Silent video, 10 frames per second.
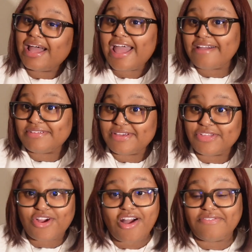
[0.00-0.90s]
I have
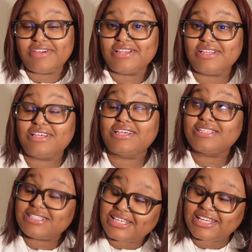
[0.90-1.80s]
another coffee and
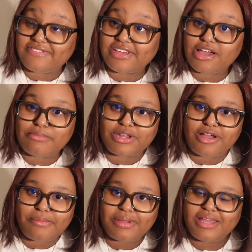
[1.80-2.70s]
consent event coming
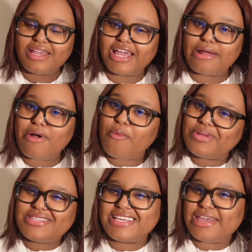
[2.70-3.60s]
up. And I'm
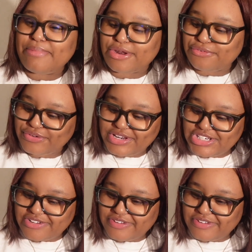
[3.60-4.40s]
hoping to get better footage of